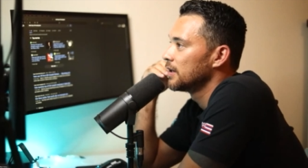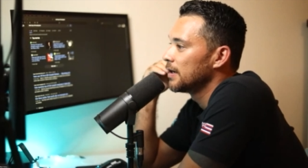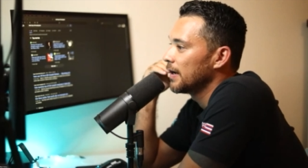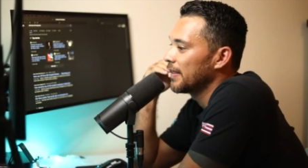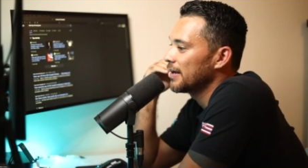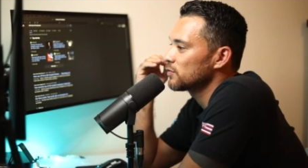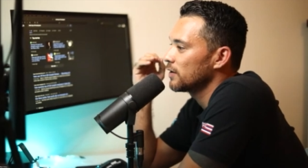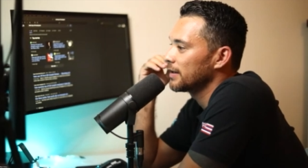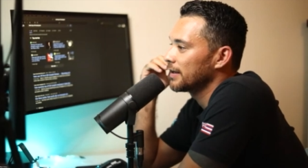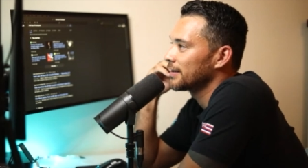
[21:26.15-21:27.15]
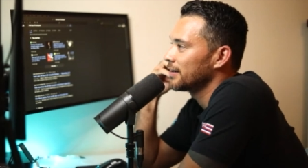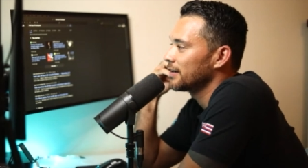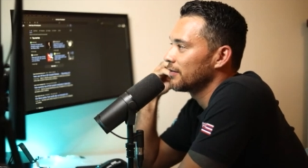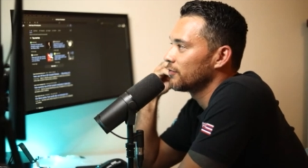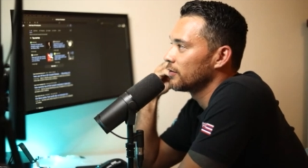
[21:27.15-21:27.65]
and that's why like Glenn and
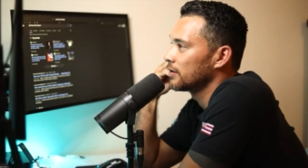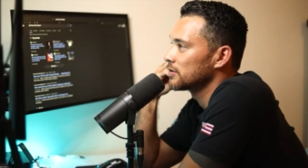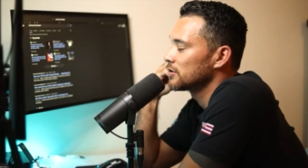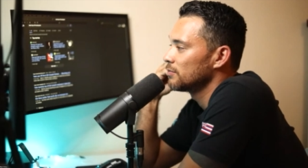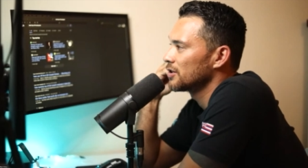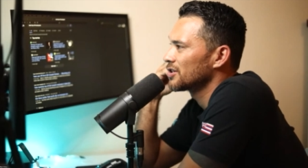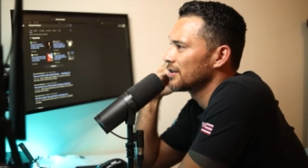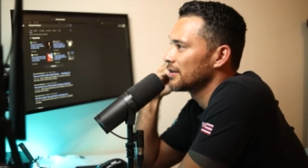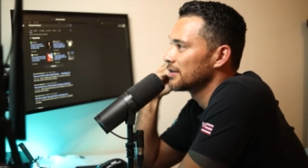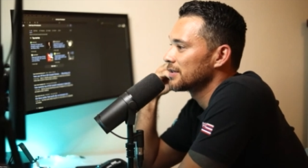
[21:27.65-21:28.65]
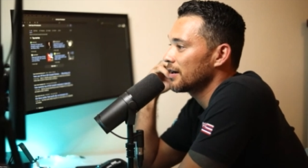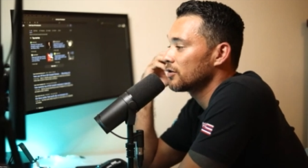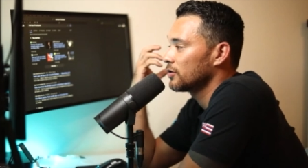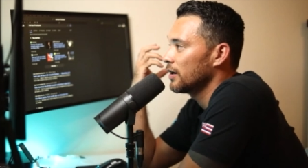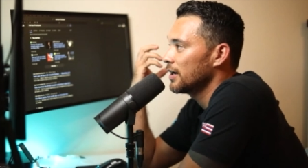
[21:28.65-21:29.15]
I focus so much on the
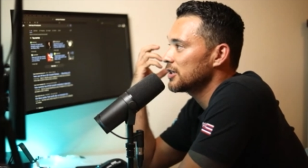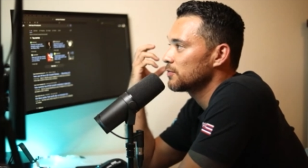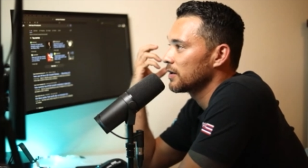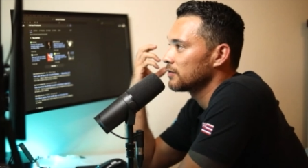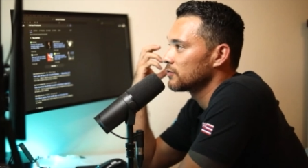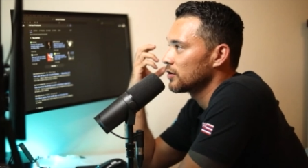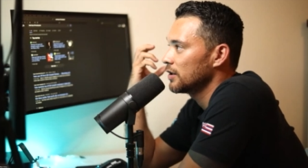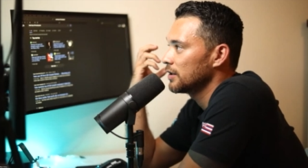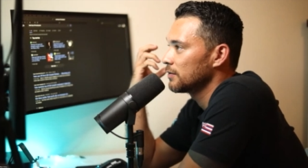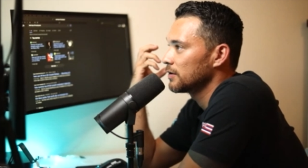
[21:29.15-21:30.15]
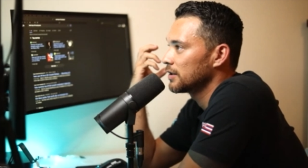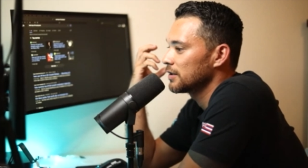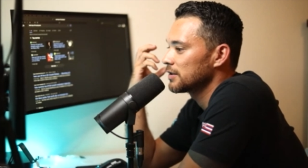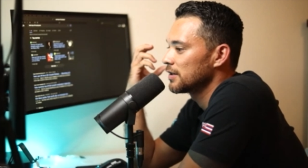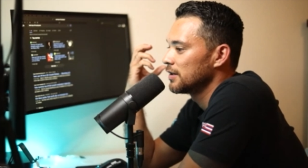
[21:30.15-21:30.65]
technical aspect of trading
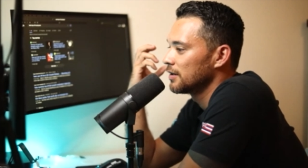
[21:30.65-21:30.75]
because